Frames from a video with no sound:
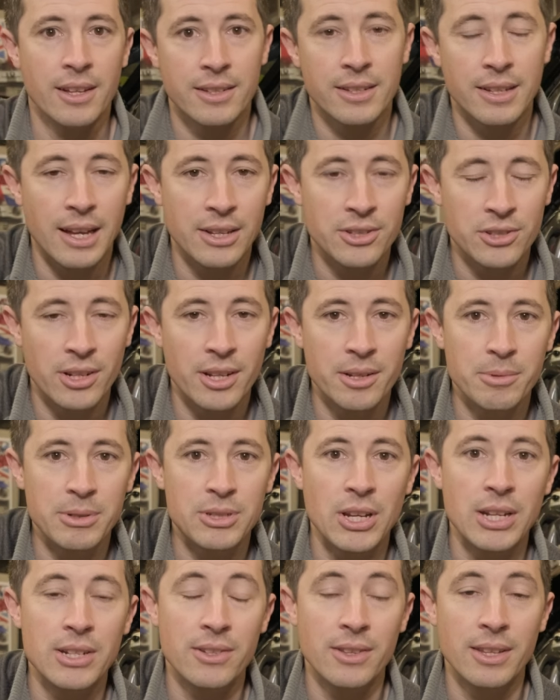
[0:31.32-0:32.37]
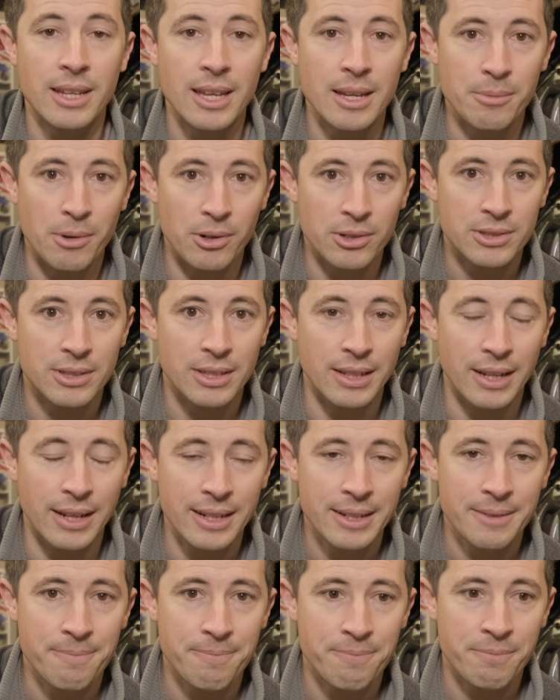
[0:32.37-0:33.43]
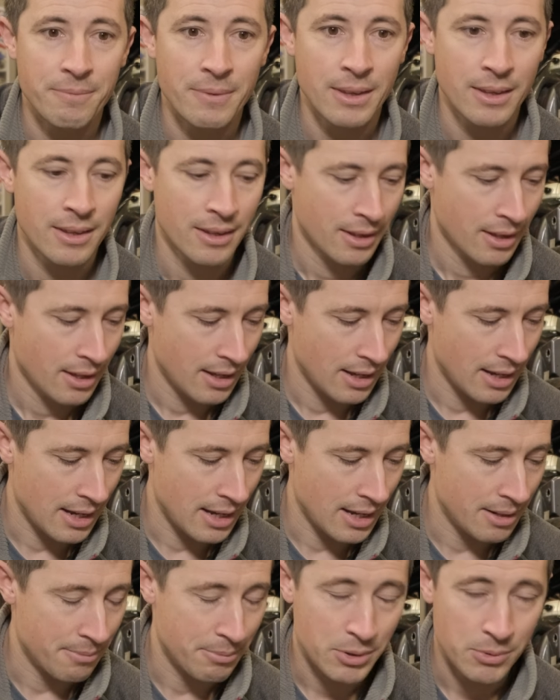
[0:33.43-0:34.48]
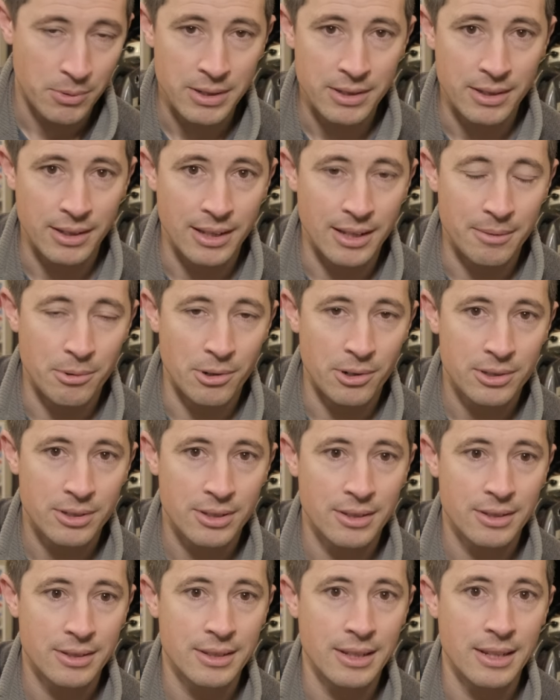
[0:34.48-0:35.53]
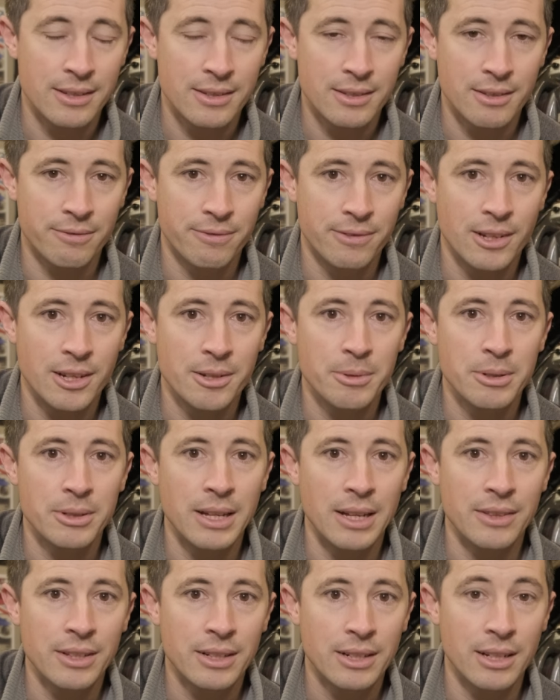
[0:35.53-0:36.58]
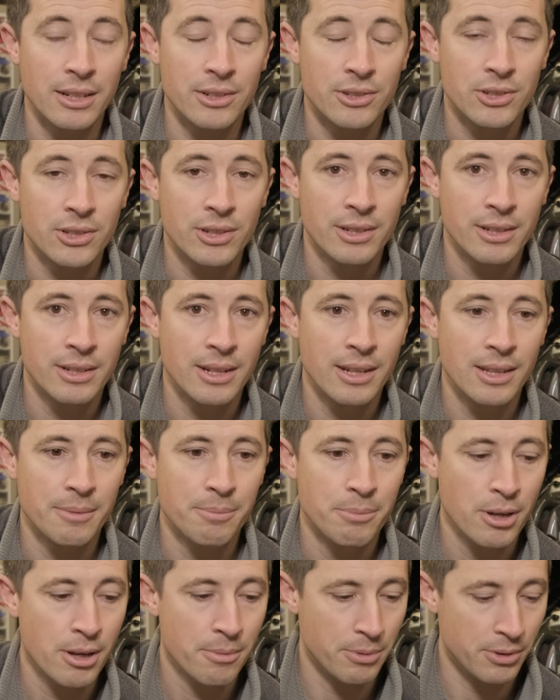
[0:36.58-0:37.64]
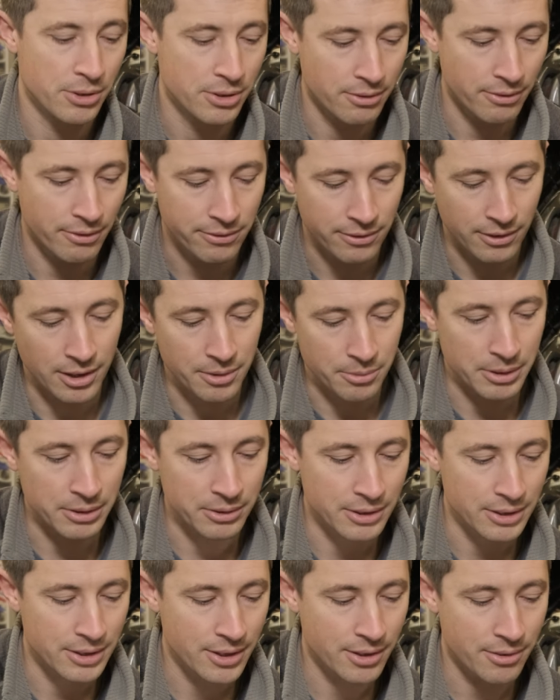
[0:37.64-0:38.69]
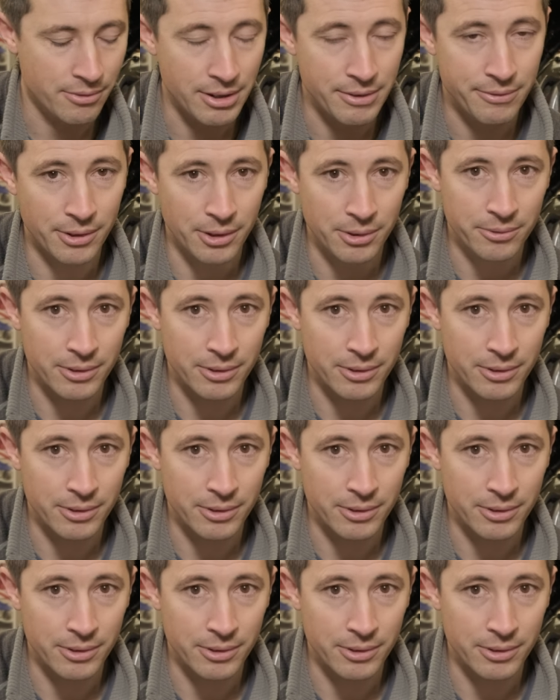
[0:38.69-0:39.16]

So as you know, we're changing the gearbox today, and between the gearbox sits the flywheel and the clutch. The purpose of the flywheel is threefold